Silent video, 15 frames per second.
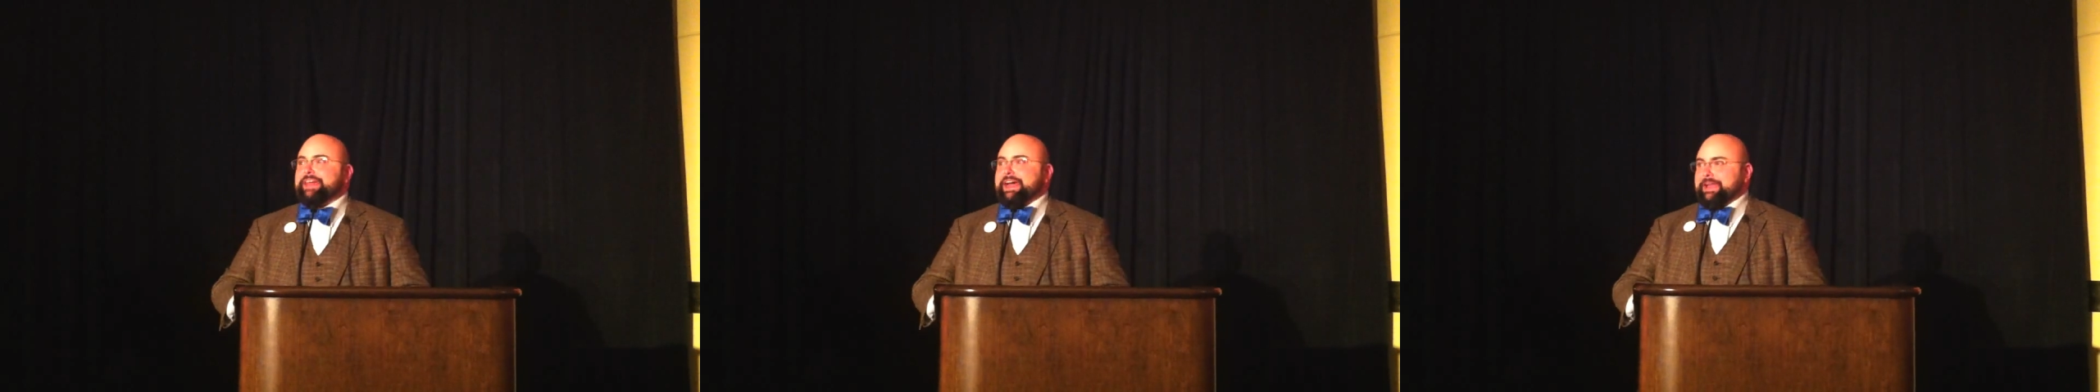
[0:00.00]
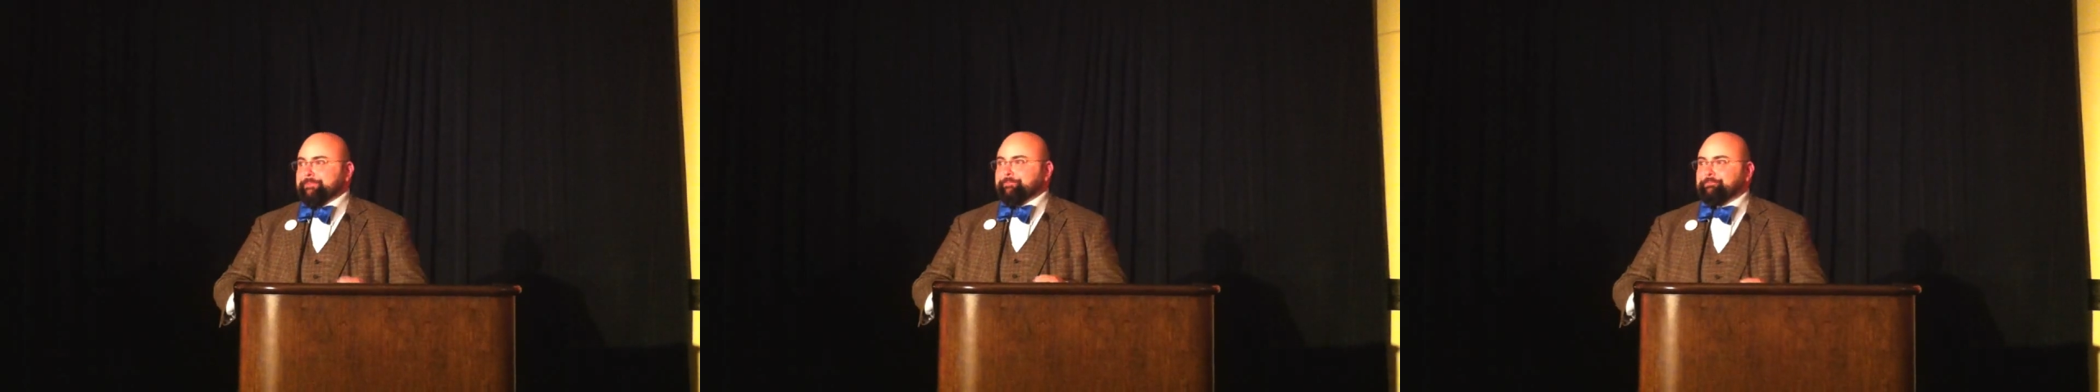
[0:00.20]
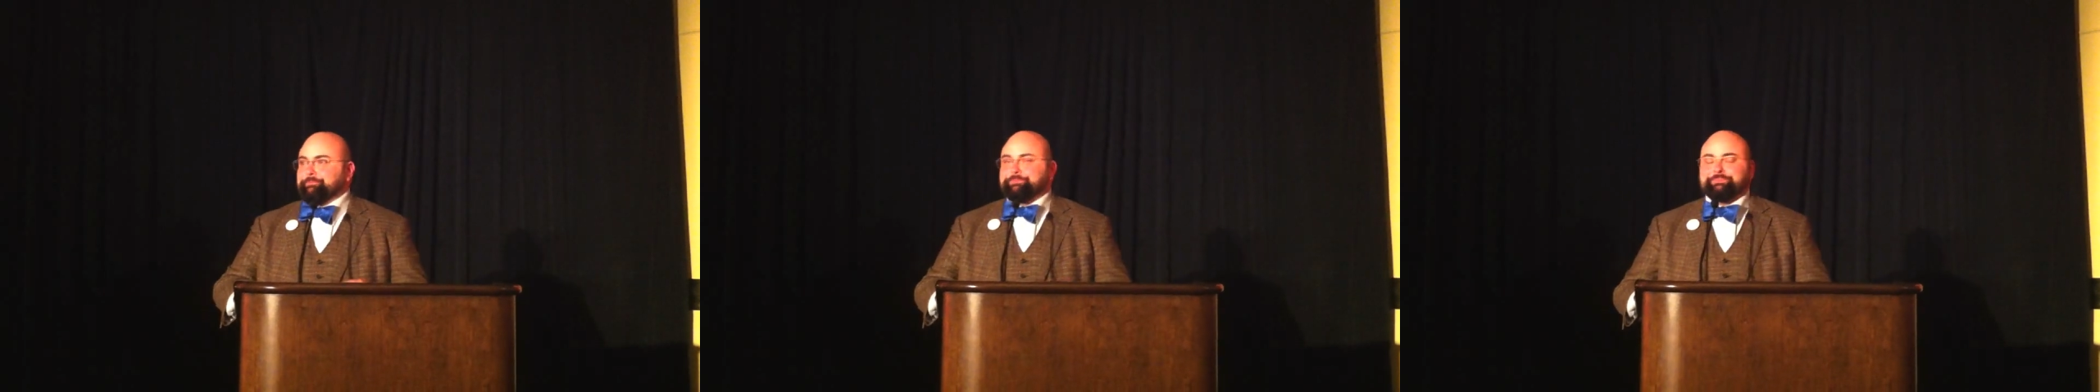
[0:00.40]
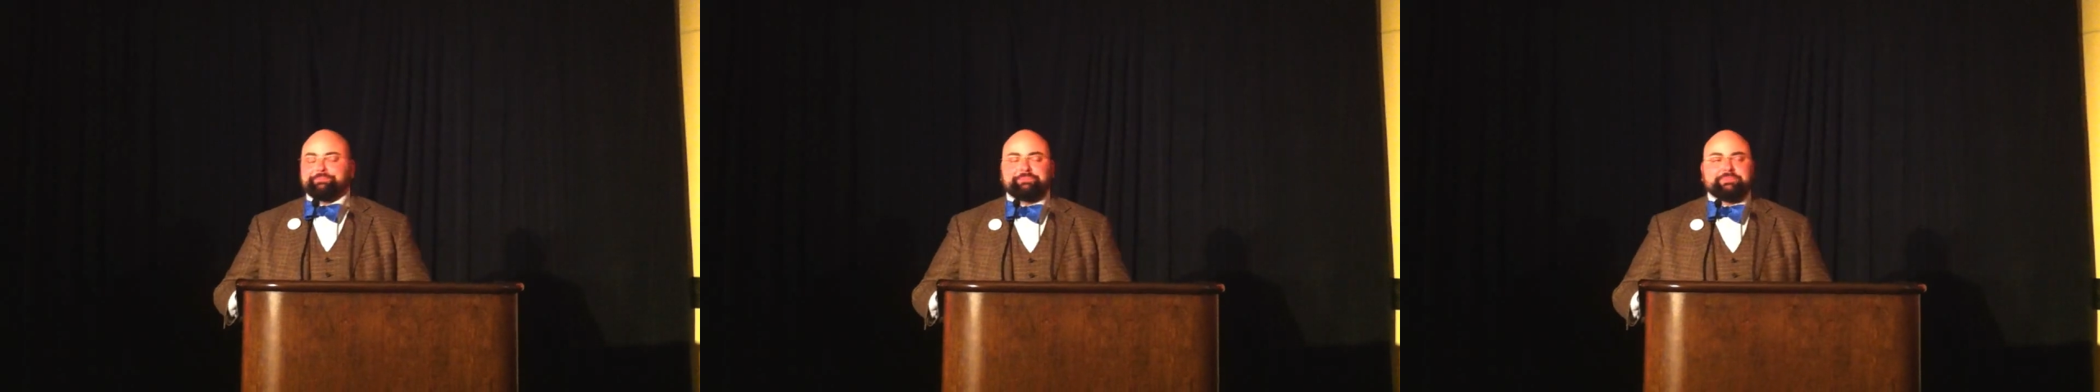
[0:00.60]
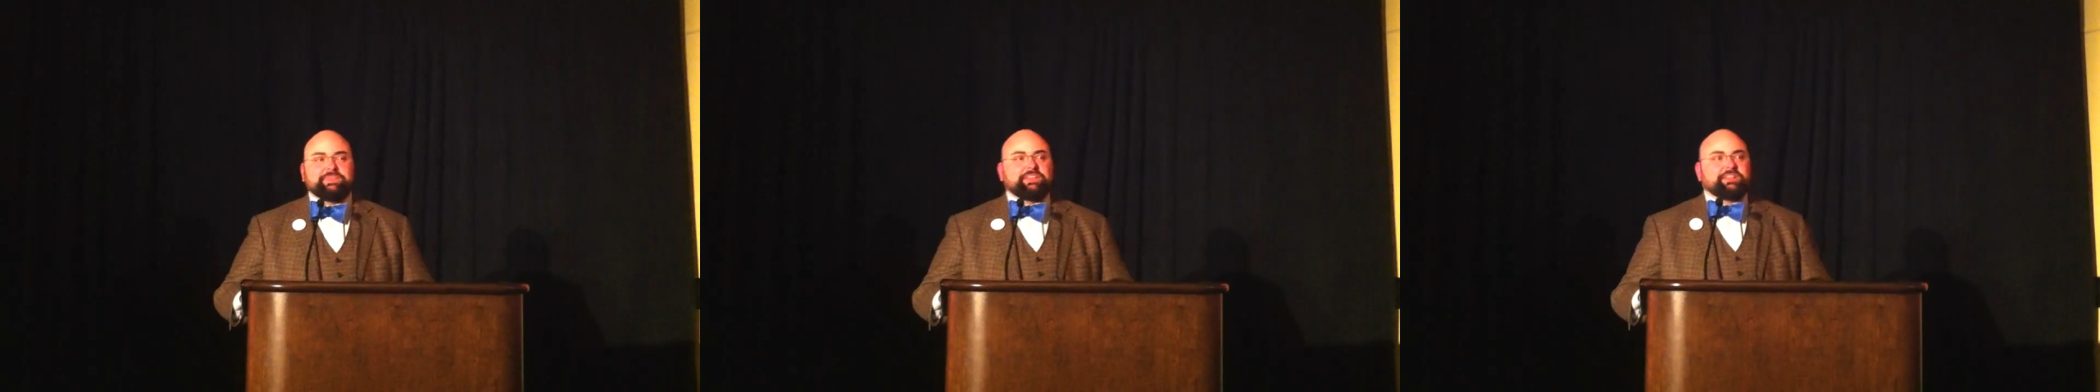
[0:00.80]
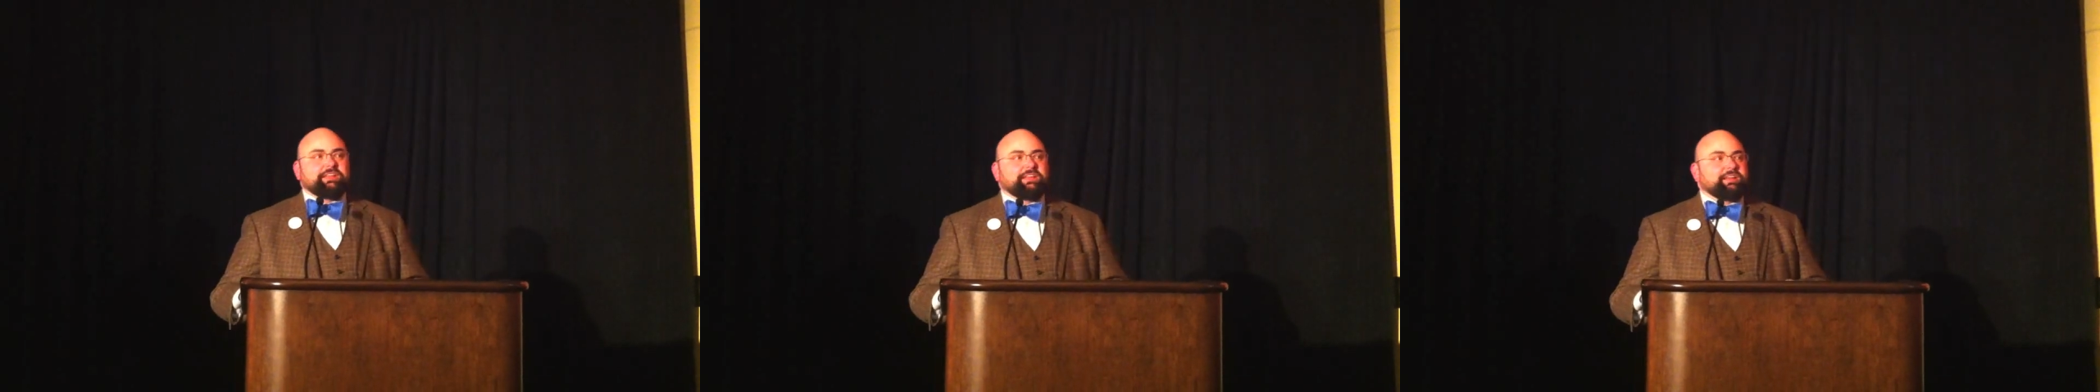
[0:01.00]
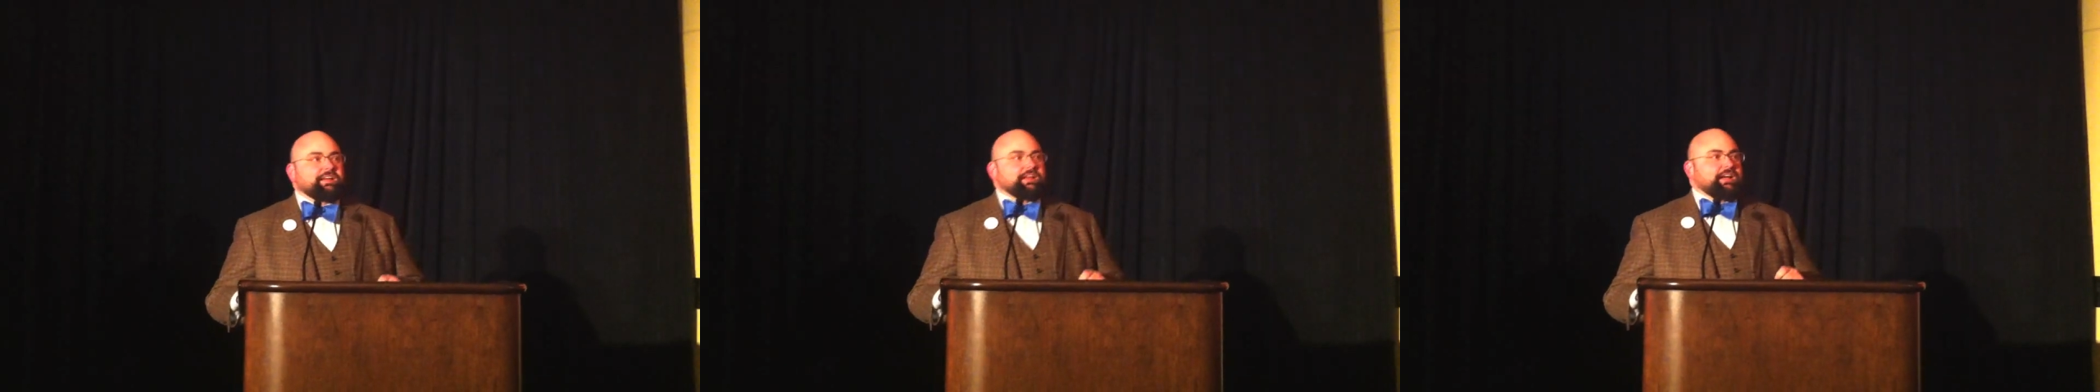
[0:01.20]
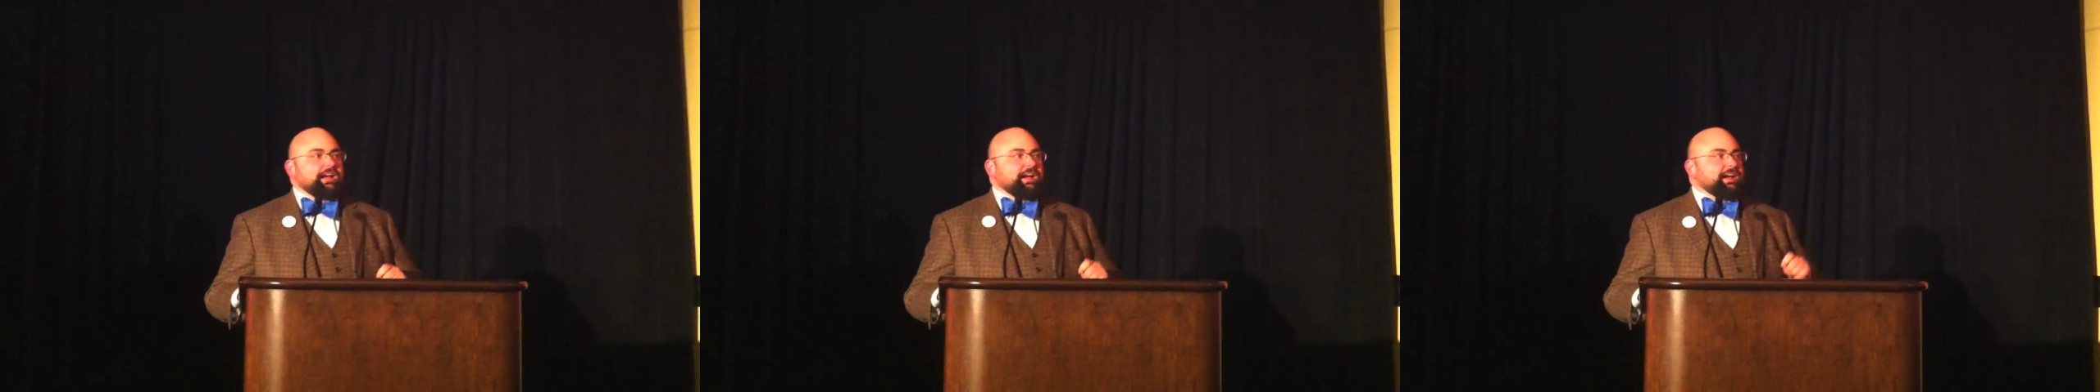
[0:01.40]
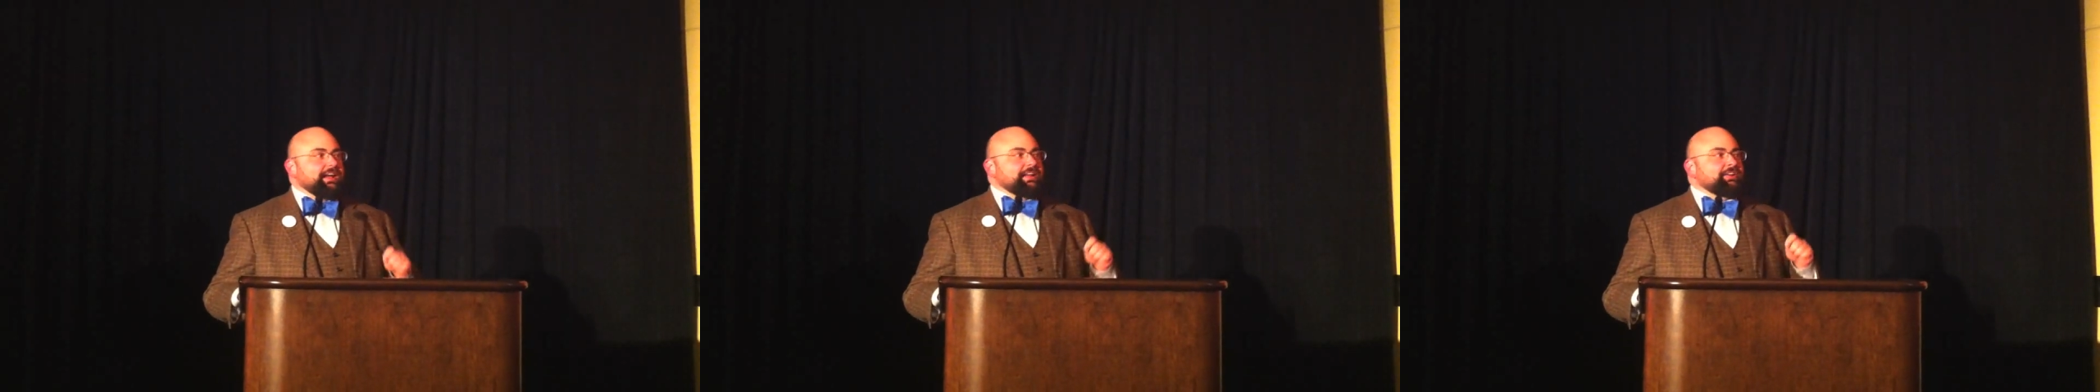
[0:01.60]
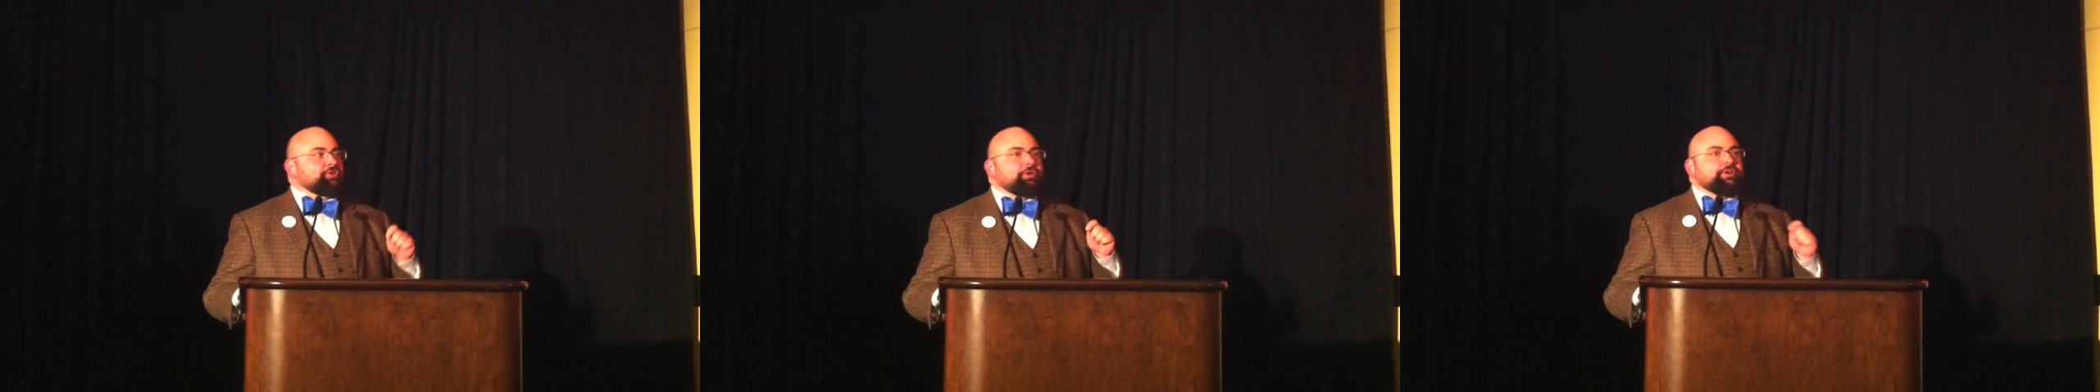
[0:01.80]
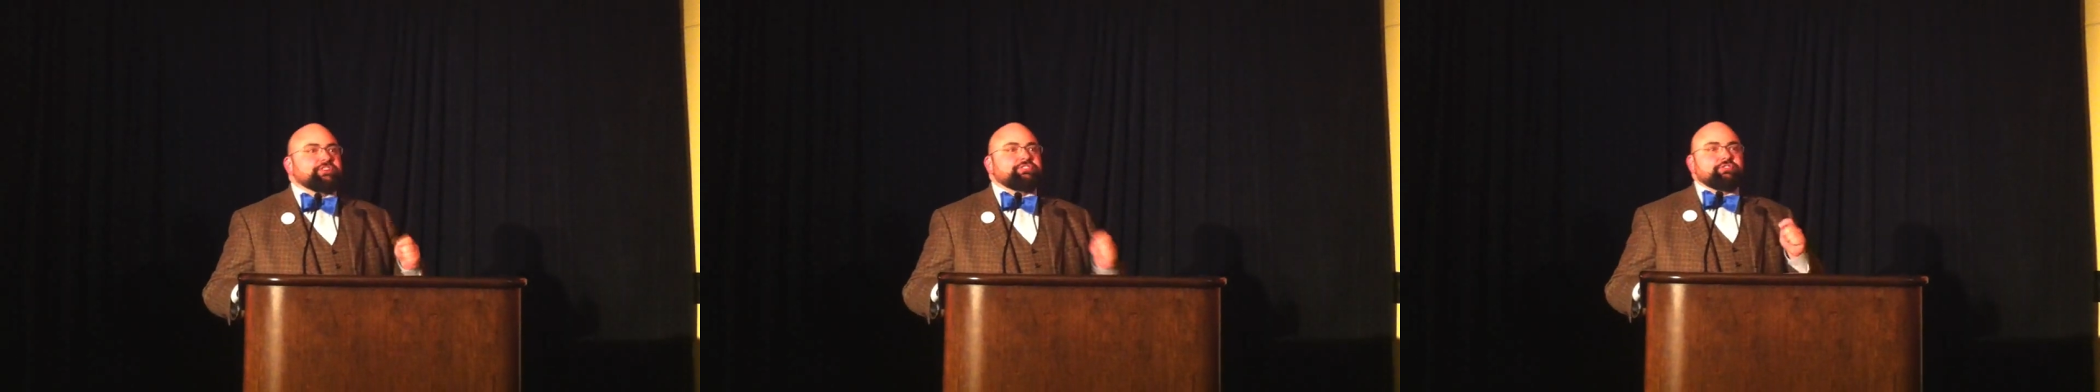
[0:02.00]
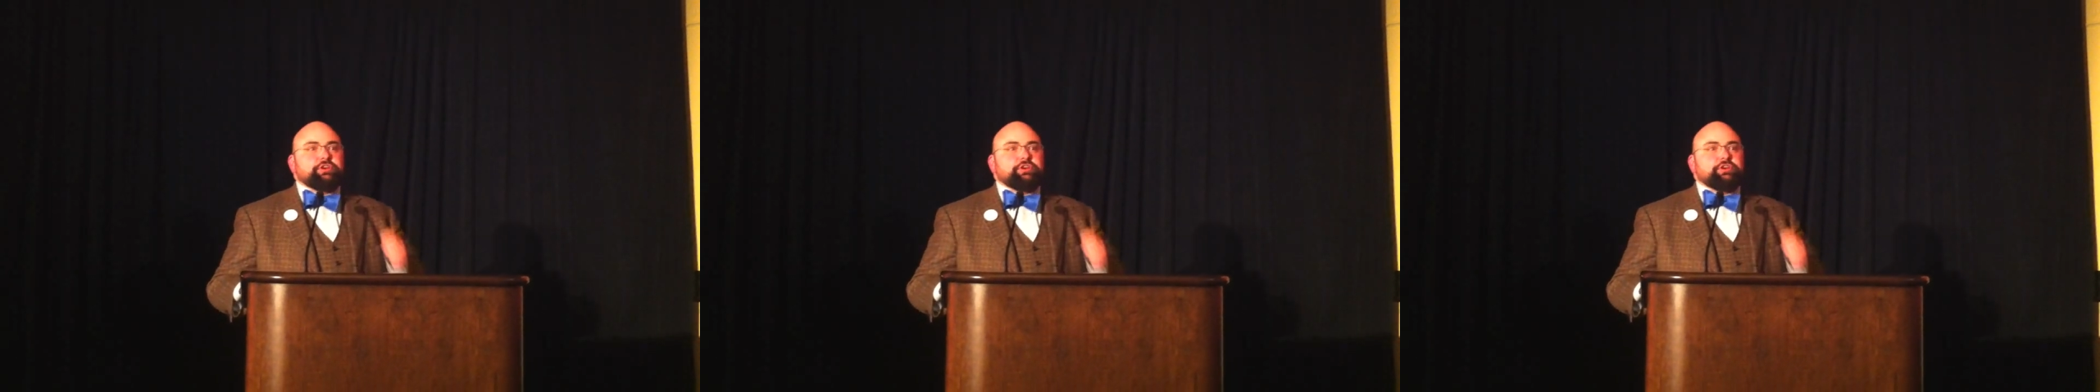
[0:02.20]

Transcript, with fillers: that. I encourage